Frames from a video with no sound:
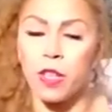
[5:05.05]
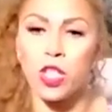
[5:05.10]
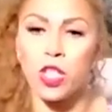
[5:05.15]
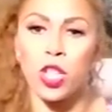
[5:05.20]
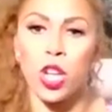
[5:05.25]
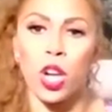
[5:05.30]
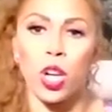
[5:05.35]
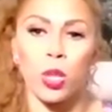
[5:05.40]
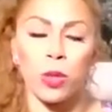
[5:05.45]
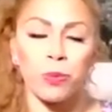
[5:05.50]

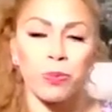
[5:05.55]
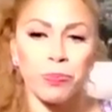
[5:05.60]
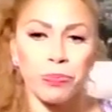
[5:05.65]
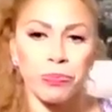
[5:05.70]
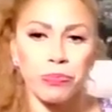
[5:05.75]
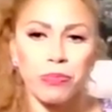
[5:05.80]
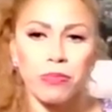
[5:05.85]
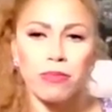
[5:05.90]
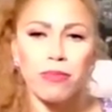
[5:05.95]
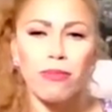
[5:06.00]
So
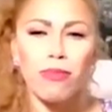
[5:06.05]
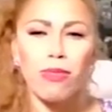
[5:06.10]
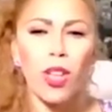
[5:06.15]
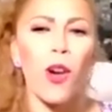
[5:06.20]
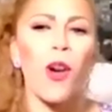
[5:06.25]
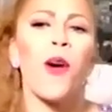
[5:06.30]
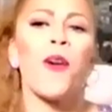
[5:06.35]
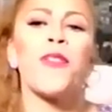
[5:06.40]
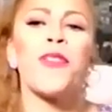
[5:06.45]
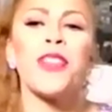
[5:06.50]

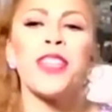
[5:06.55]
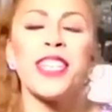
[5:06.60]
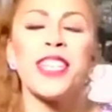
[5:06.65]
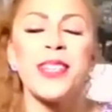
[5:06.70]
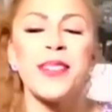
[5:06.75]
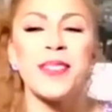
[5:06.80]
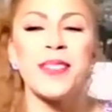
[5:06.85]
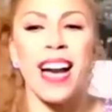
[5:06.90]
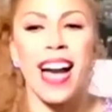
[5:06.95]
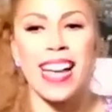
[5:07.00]
hopefully
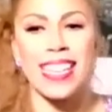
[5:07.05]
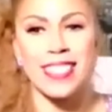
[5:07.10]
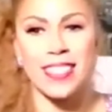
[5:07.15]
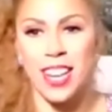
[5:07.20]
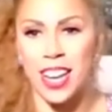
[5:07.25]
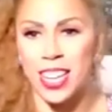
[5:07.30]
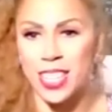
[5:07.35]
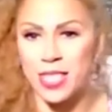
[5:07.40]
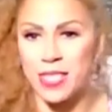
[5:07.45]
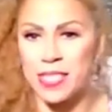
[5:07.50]
you guys
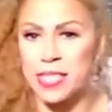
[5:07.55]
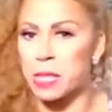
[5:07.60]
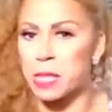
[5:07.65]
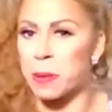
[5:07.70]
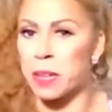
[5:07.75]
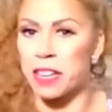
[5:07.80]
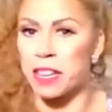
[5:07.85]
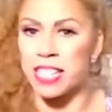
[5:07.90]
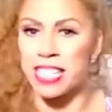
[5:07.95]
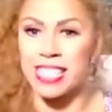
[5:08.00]
got to
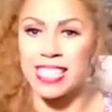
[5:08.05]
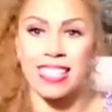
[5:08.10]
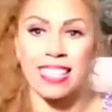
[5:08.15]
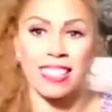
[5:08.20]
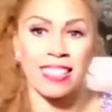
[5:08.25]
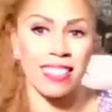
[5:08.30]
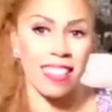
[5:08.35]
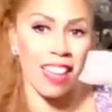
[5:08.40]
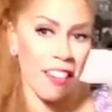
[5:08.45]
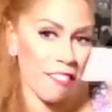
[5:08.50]
experience the
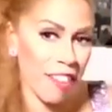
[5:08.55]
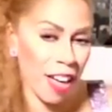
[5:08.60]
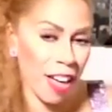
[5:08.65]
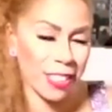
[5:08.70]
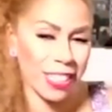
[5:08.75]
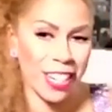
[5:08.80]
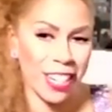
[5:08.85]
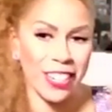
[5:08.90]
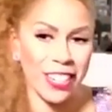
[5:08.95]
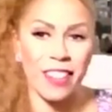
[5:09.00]
love
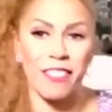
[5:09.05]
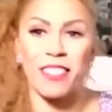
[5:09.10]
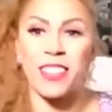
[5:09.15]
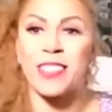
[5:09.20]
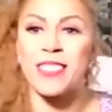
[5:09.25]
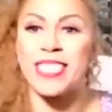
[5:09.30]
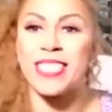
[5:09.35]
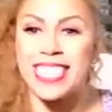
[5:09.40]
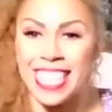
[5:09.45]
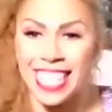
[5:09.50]
out there. And if
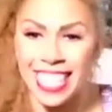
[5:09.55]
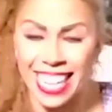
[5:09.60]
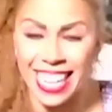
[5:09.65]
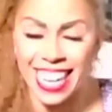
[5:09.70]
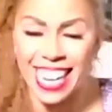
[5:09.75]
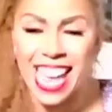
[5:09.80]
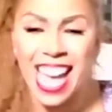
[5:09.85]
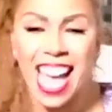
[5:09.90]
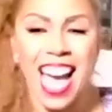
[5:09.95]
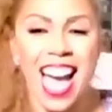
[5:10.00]
you
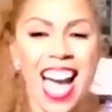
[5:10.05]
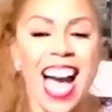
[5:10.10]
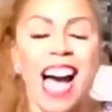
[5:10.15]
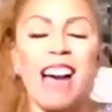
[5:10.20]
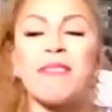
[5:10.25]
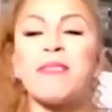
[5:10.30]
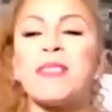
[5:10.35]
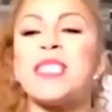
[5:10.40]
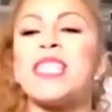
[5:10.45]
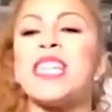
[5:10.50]
didn't,
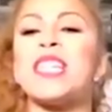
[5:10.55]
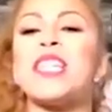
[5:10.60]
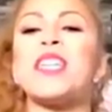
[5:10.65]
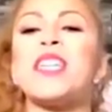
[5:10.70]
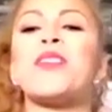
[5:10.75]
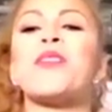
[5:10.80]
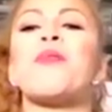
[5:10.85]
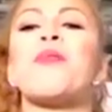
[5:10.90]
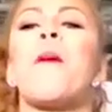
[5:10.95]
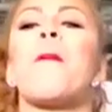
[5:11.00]
I'm
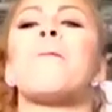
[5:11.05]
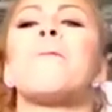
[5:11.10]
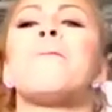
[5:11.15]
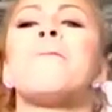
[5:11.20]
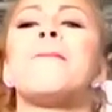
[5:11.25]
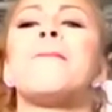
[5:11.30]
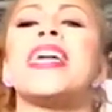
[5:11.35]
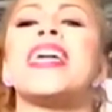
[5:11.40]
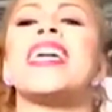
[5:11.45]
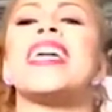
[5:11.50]
sending you a
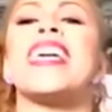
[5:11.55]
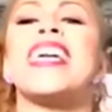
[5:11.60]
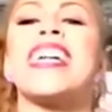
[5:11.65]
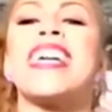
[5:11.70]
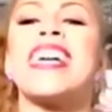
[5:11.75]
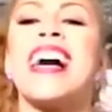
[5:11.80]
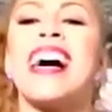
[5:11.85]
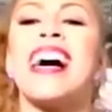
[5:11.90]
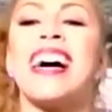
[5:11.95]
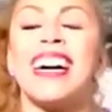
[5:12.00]
big
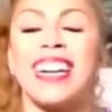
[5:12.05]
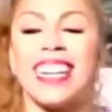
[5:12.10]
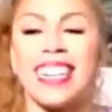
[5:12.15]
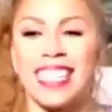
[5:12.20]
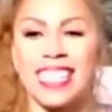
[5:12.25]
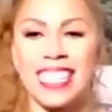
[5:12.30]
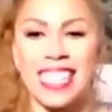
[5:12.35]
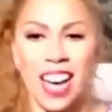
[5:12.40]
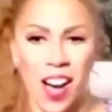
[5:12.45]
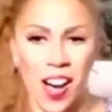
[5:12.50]

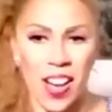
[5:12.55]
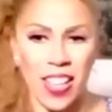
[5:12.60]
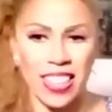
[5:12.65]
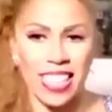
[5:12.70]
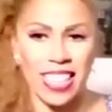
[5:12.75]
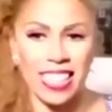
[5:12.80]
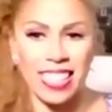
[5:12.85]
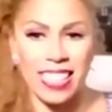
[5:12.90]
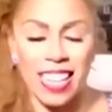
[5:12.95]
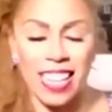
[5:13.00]
hug on
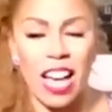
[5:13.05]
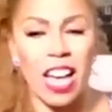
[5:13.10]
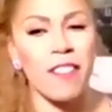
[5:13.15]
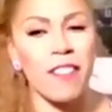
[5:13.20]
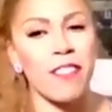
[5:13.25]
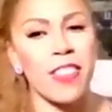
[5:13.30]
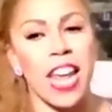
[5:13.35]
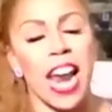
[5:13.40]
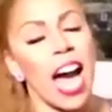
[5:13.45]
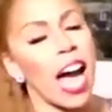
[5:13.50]
the
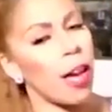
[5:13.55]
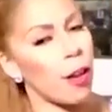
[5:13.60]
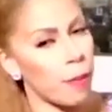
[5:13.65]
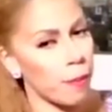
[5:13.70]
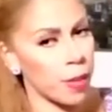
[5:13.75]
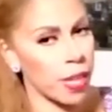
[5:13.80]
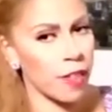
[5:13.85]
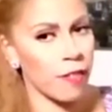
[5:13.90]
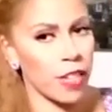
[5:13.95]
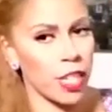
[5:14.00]
love that I
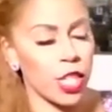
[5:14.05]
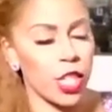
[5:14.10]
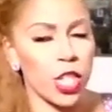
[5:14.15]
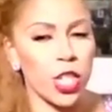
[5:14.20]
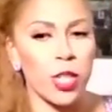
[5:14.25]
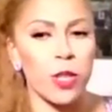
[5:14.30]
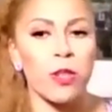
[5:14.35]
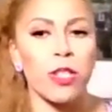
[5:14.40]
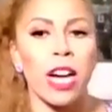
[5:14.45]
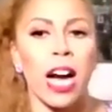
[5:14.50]
am giving to
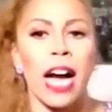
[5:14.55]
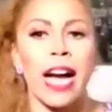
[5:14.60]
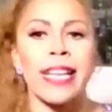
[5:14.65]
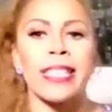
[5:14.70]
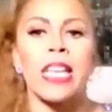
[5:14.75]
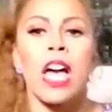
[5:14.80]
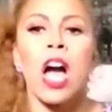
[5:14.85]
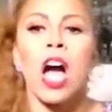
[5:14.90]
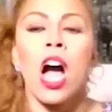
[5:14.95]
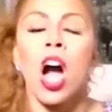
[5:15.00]
you guys
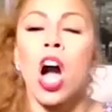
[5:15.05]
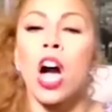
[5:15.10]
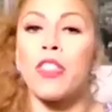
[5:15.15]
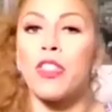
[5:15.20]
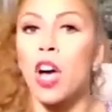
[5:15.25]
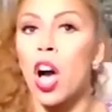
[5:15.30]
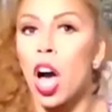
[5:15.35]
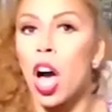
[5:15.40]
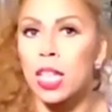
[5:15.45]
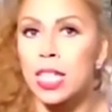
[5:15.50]
on
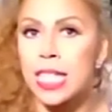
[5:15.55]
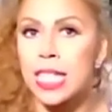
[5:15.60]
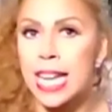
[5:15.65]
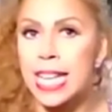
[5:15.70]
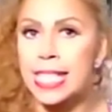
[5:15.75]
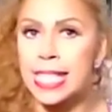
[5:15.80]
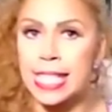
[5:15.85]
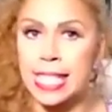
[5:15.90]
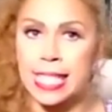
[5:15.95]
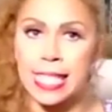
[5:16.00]
the holiday
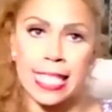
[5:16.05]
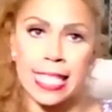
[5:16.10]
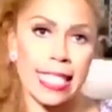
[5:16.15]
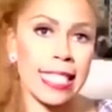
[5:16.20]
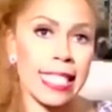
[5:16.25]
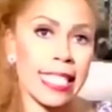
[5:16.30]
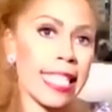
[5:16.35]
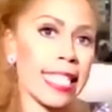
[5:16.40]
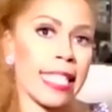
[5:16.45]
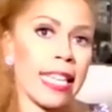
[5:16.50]

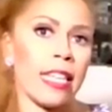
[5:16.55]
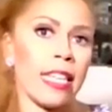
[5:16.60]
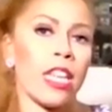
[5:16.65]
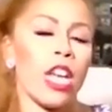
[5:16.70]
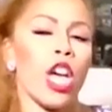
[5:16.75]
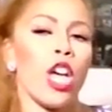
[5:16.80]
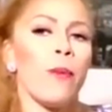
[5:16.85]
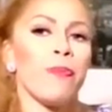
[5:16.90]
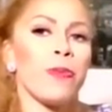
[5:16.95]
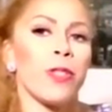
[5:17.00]
season.
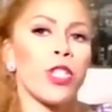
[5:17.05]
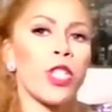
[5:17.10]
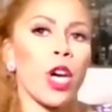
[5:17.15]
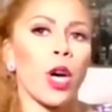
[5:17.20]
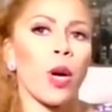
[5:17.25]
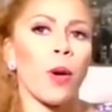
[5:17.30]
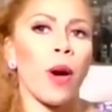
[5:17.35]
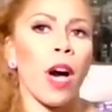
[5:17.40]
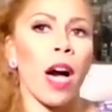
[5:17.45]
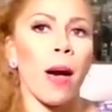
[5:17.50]

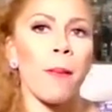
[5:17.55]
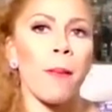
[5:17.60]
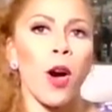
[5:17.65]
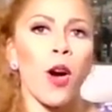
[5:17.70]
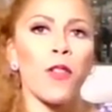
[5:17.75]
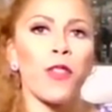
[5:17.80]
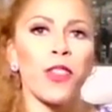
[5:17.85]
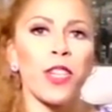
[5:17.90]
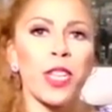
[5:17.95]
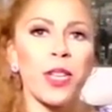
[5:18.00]
So
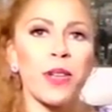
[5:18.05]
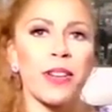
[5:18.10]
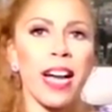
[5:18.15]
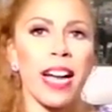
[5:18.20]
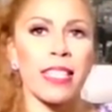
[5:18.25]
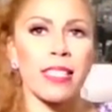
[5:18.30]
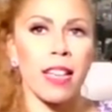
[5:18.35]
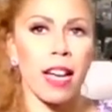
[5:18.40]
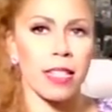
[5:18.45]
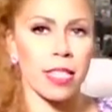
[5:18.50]
hopefully you
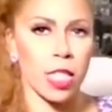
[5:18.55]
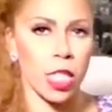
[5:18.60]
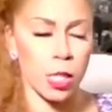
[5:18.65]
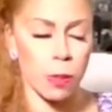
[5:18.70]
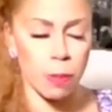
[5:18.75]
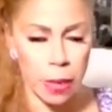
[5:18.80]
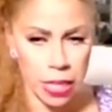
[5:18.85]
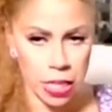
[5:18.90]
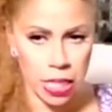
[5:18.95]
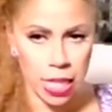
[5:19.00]
guys got to
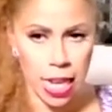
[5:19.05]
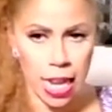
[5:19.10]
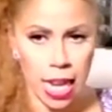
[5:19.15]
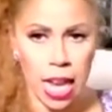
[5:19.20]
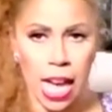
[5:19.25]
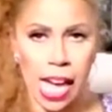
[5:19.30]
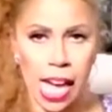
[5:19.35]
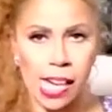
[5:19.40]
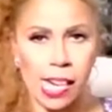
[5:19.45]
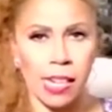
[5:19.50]
spend it,
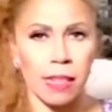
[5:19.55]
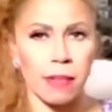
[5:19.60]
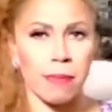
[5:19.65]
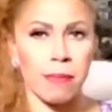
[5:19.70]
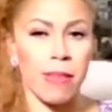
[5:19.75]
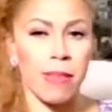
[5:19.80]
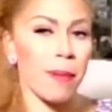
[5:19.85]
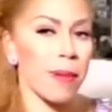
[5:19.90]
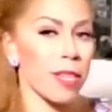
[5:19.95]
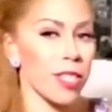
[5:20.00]

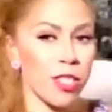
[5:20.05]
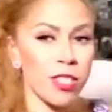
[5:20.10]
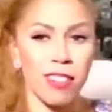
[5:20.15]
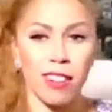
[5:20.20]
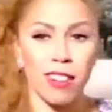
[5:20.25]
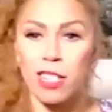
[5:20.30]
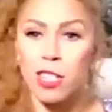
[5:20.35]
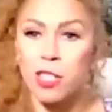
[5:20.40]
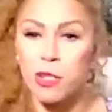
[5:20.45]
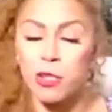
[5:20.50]
maybe
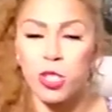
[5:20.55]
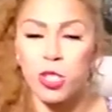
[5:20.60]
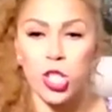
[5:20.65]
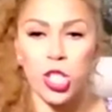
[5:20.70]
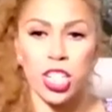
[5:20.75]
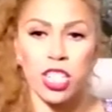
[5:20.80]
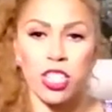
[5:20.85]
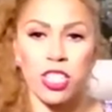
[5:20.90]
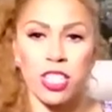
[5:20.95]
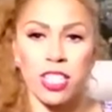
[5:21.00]
started new
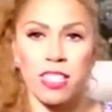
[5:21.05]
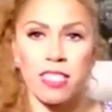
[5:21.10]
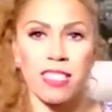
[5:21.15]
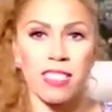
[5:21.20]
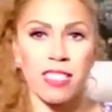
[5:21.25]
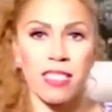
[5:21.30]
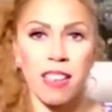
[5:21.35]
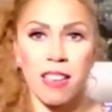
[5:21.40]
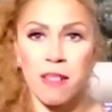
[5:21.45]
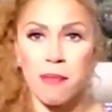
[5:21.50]
traditions,
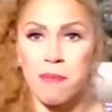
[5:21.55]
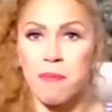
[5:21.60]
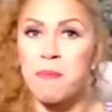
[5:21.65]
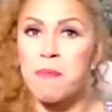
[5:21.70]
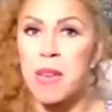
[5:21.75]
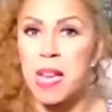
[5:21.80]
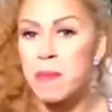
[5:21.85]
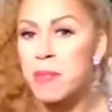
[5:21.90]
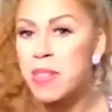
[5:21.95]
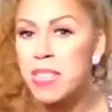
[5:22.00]

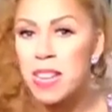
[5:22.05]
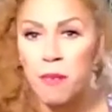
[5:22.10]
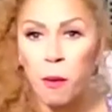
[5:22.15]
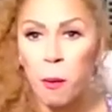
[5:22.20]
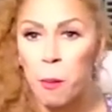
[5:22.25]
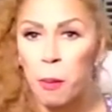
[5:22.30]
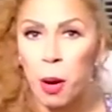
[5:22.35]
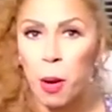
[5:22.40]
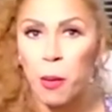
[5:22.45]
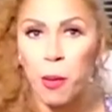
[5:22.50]
maybe never
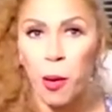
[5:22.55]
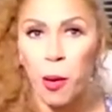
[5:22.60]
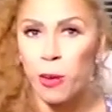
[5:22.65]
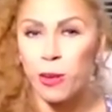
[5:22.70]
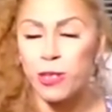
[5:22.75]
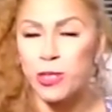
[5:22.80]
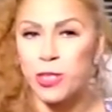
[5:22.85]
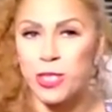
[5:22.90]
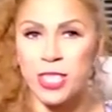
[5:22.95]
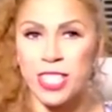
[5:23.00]
broke
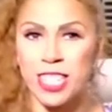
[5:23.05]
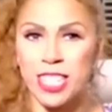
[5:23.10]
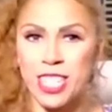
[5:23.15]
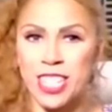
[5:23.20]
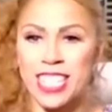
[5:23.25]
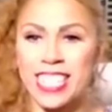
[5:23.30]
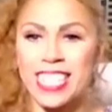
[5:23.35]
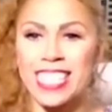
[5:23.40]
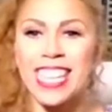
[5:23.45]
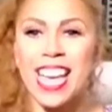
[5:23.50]
old
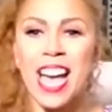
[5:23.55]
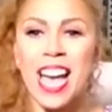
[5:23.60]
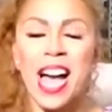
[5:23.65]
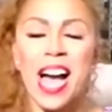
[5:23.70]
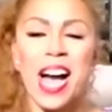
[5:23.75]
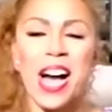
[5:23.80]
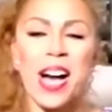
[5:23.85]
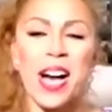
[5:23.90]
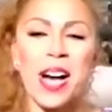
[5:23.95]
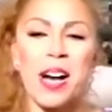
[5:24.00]
traditions.
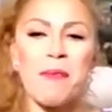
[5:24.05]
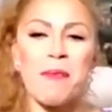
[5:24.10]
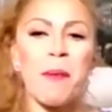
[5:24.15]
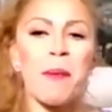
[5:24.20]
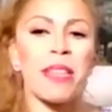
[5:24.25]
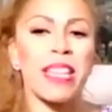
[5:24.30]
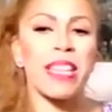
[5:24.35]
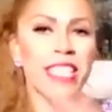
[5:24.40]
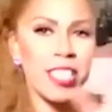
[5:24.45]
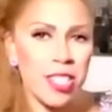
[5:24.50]
But
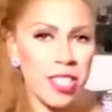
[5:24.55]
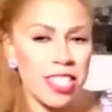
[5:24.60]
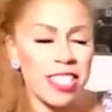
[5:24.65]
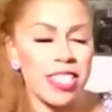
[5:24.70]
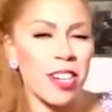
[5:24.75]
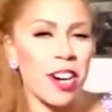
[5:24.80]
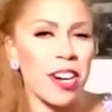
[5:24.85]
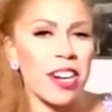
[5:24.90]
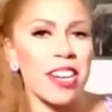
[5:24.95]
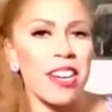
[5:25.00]
let's
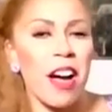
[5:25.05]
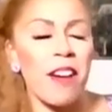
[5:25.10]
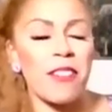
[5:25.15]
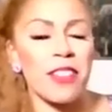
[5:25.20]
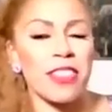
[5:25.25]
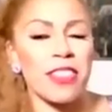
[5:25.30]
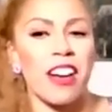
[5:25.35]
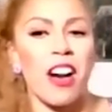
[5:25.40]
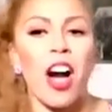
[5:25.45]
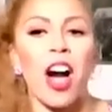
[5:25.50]
starting off
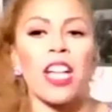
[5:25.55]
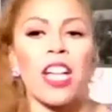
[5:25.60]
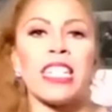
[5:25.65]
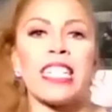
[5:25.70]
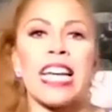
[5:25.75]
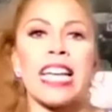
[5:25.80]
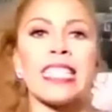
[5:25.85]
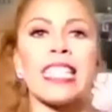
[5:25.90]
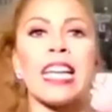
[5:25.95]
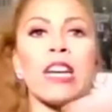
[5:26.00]
with the
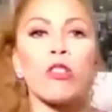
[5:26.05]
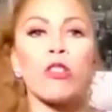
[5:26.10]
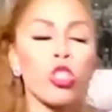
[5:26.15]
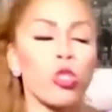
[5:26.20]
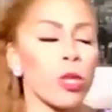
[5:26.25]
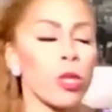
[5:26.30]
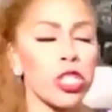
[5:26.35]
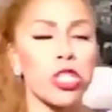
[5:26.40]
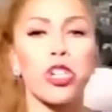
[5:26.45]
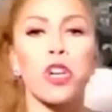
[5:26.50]
holidays. Now
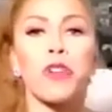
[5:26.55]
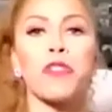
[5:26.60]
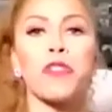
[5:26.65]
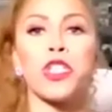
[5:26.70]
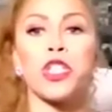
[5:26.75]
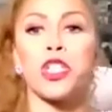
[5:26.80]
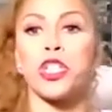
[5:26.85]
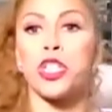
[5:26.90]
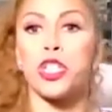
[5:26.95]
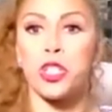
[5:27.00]
switching over
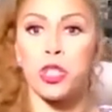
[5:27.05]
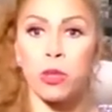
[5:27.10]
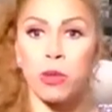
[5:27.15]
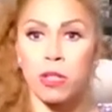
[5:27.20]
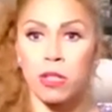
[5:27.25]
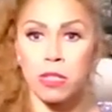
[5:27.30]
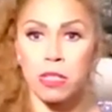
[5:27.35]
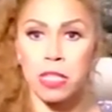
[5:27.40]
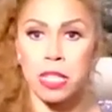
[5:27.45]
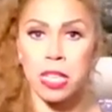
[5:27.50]
to the New
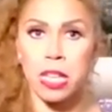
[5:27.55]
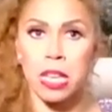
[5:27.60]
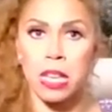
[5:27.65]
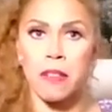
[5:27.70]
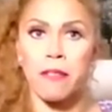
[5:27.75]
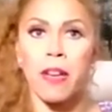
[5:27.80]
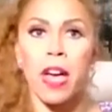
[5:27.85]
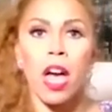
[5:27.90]
Year's Eve.